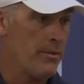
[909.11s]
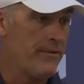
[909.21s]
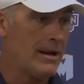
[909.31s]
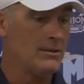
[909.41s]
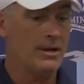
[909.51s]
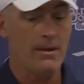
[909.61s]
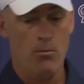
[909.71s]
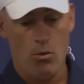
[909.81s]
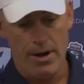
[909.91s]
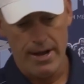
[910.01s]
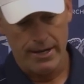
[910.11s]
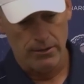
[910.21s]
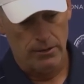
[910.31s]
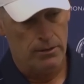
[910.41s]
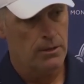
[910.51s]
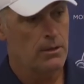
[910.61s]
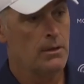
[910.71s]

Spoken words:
We've got to look at more nickel,